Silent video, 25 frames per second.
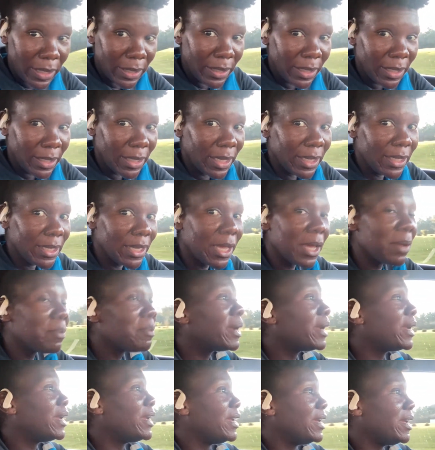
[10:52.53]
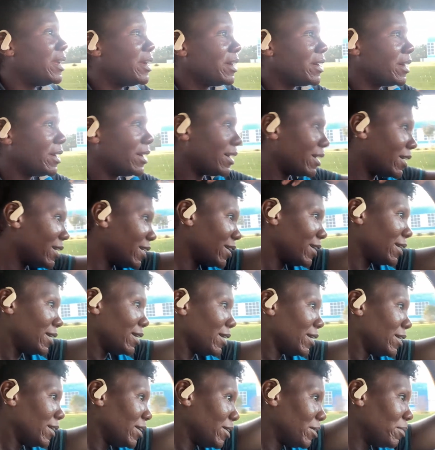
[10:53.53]
look like. Look at my hair.
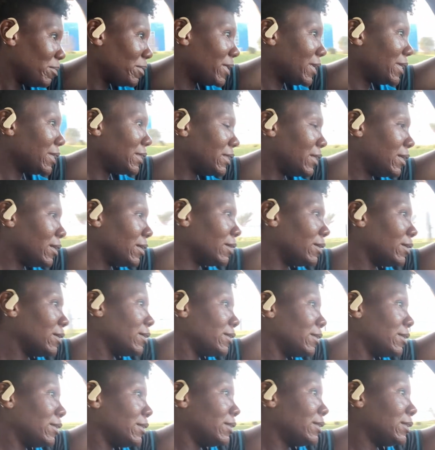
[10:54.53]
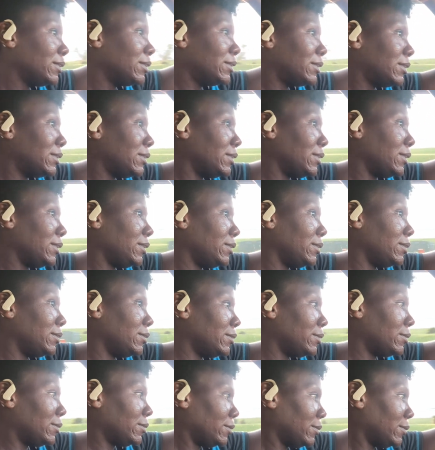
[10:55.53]
What is...
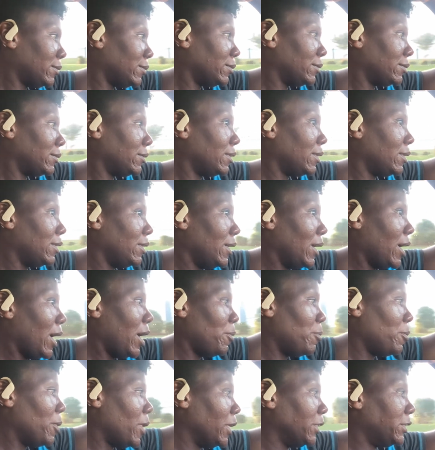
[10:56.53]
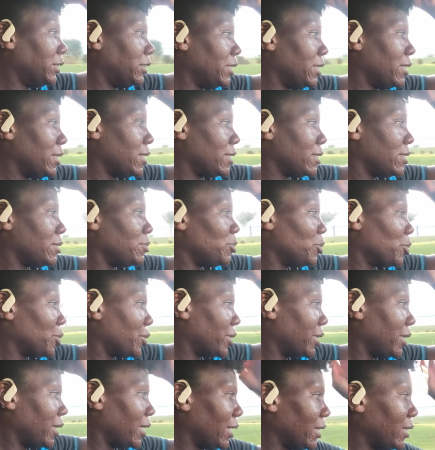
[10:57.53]
Jeez. I washed it this
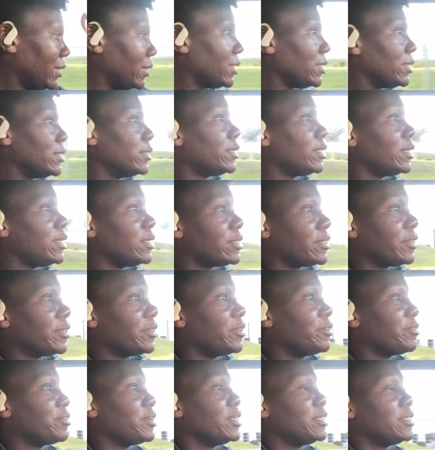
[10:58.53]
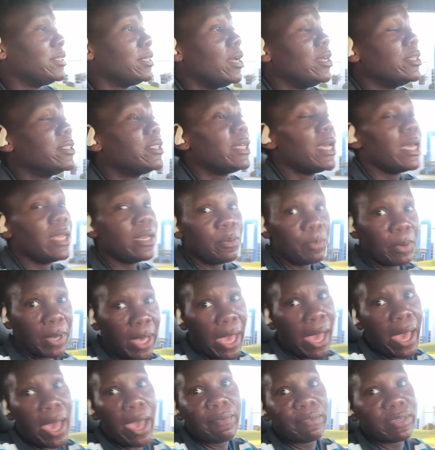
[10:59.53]
morning and th these are the results. Anyway,
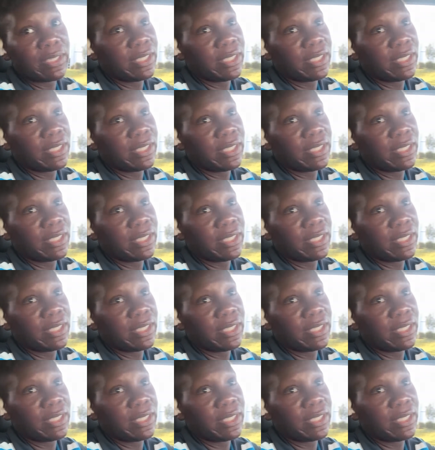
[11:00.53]
I have a